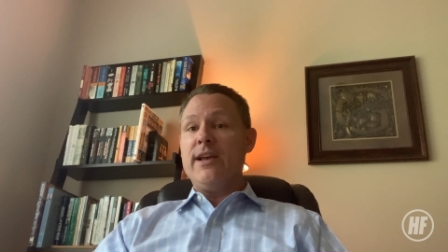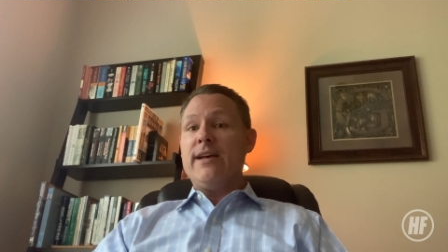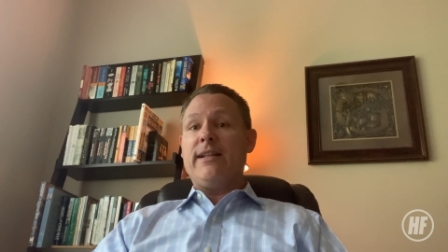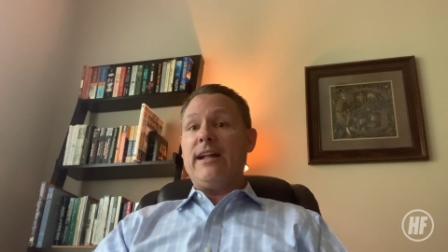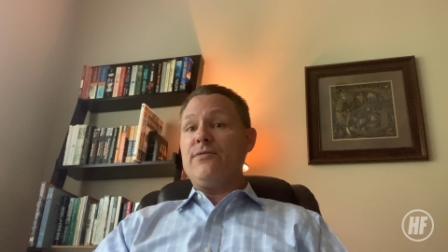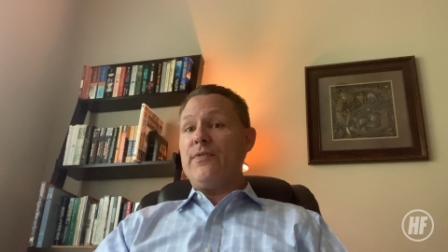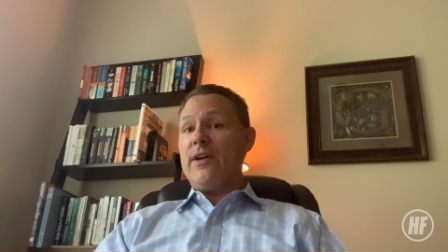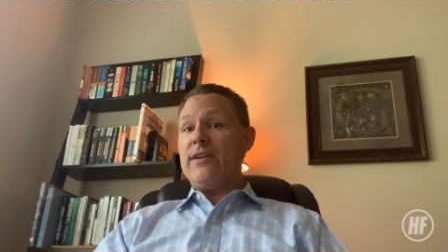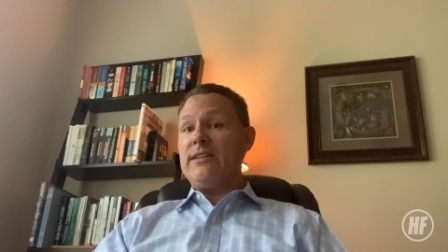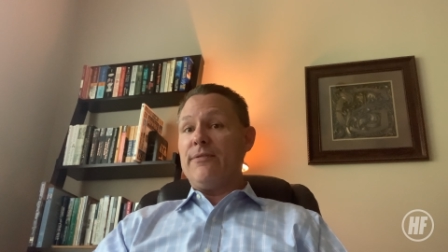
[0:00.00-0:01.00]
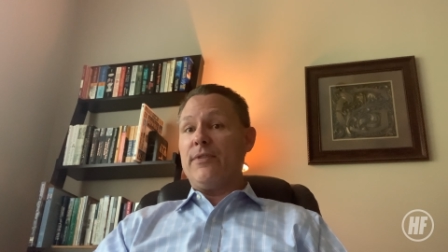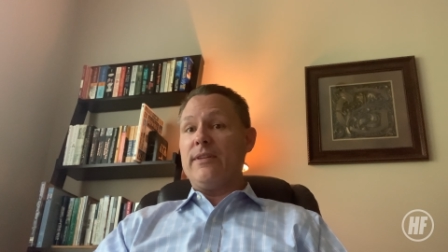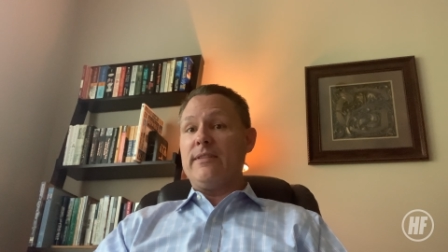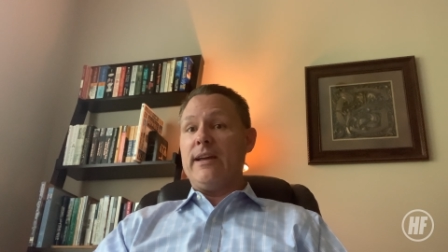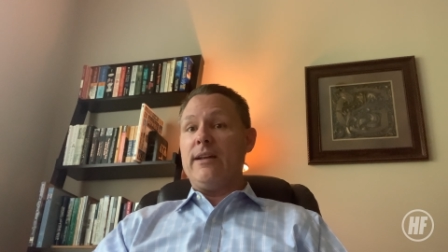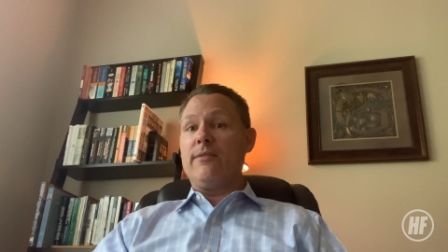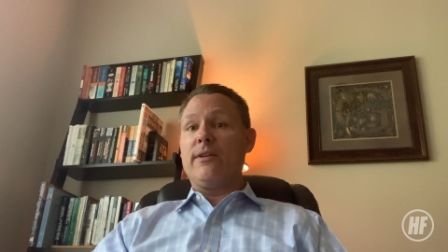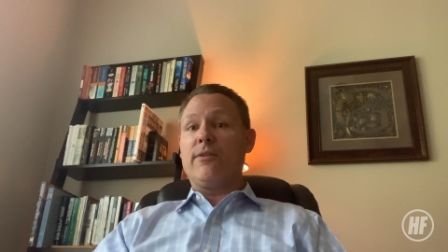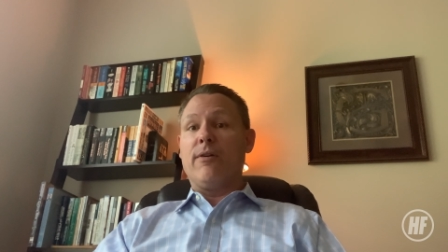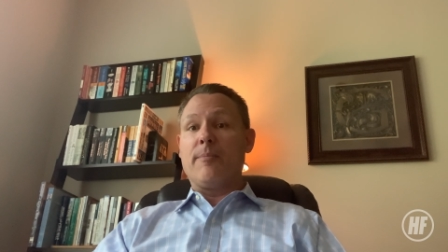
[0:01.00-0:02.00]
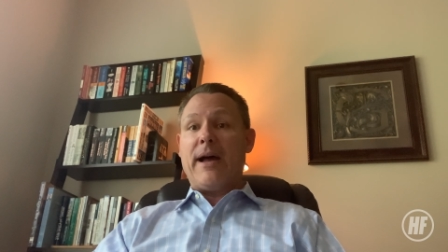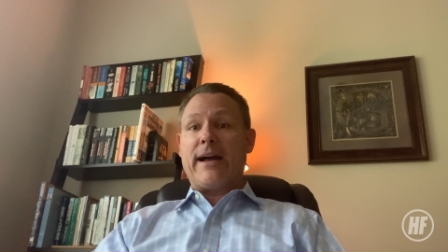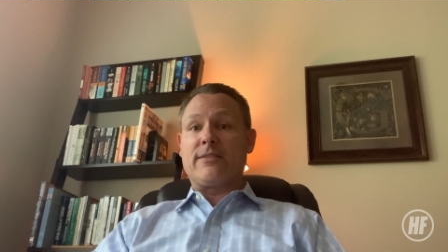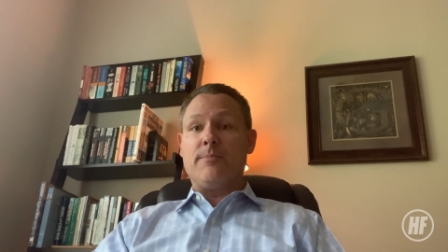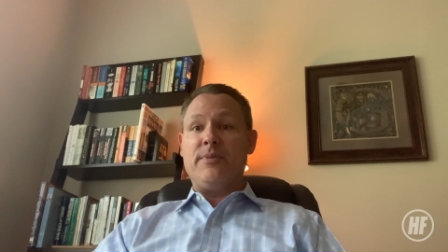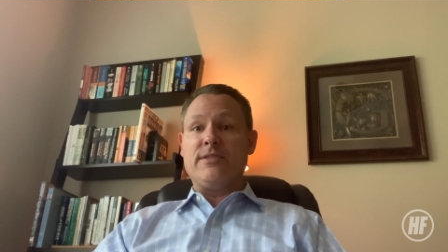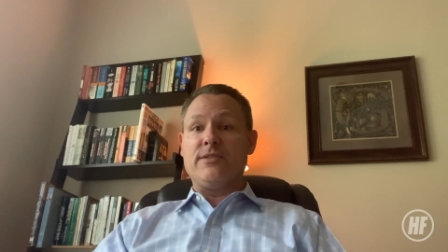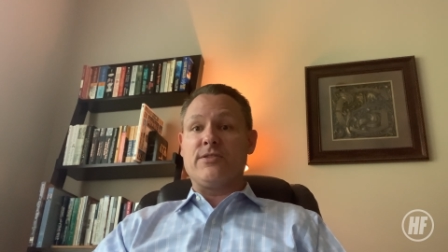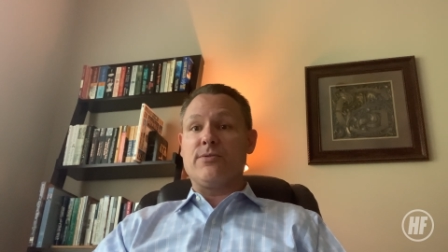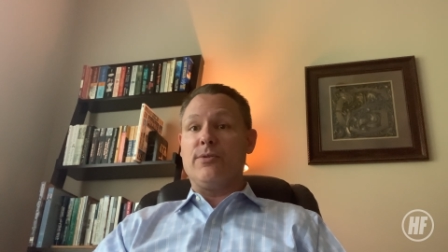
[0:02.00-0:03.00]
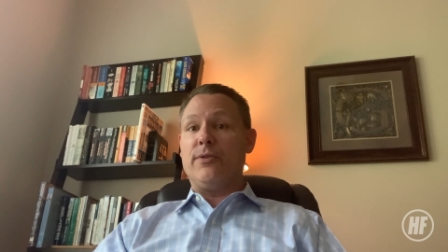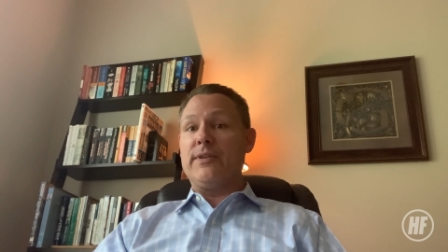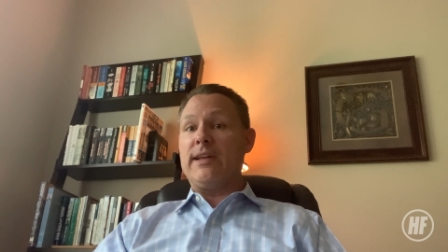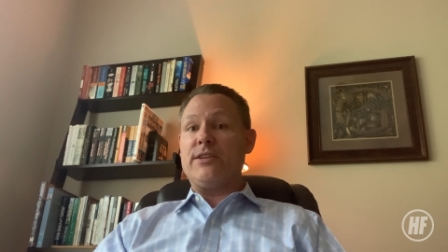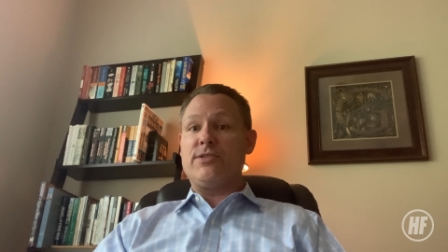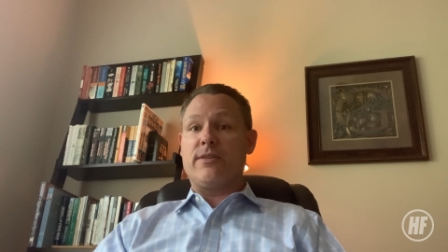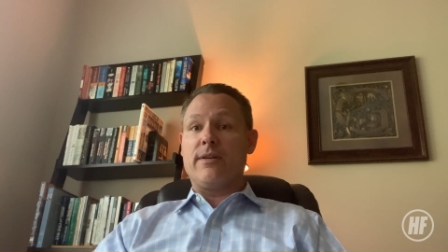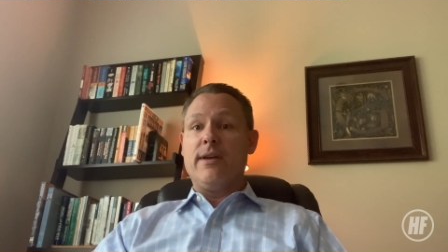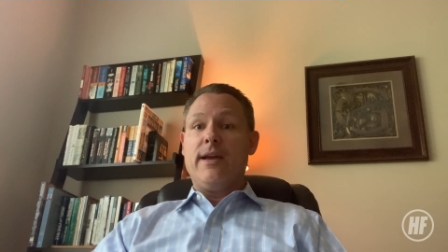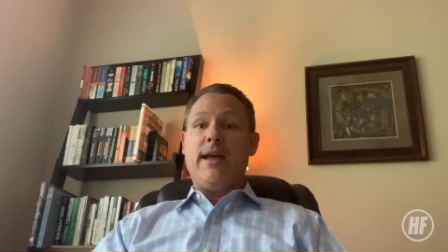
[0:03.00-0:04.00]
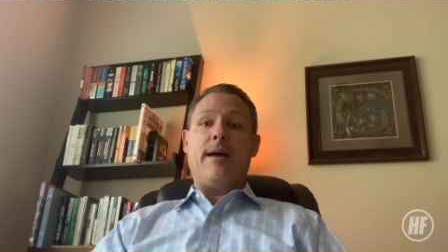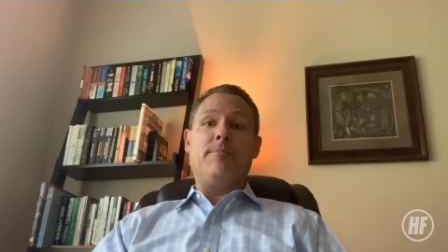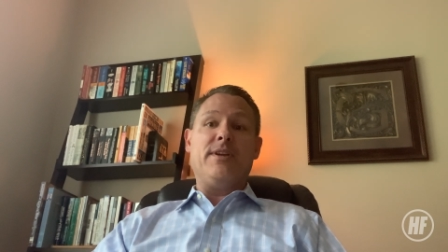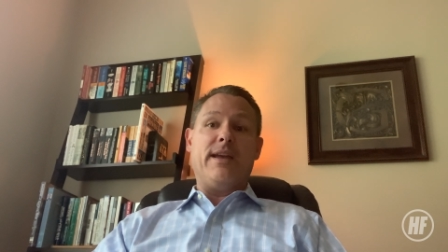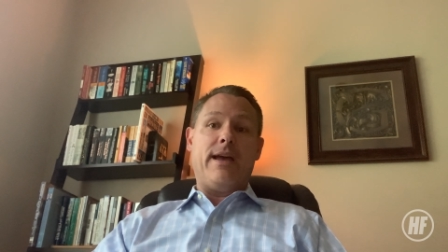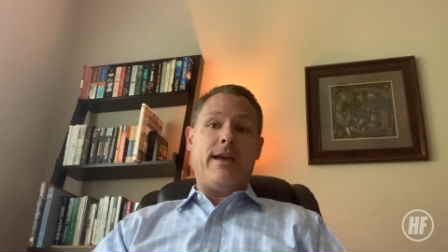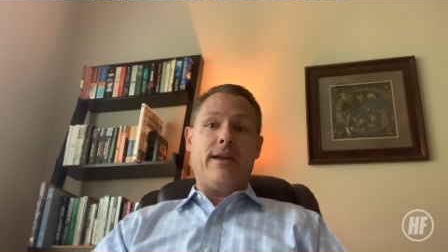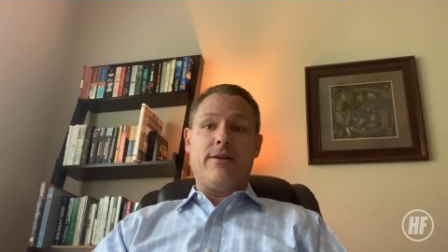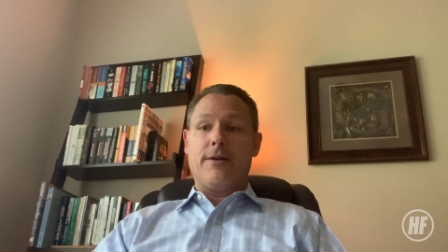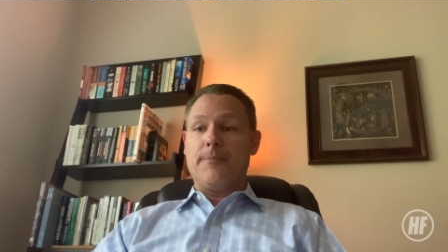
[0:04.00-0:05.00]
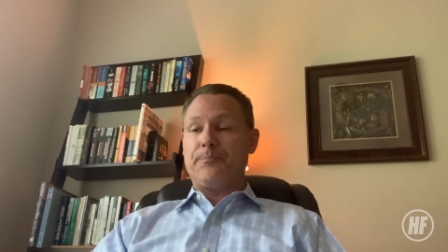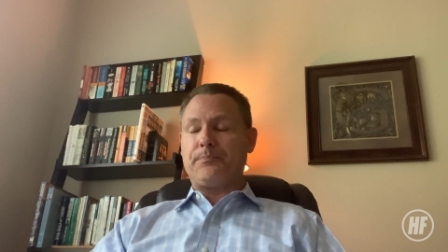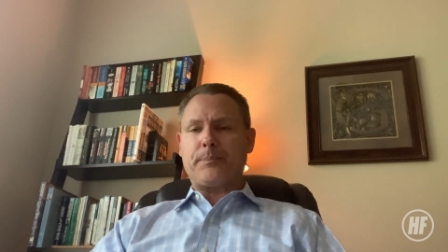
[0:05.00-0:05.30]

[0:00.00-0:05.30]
That's very different than going back to business school to get your MBA or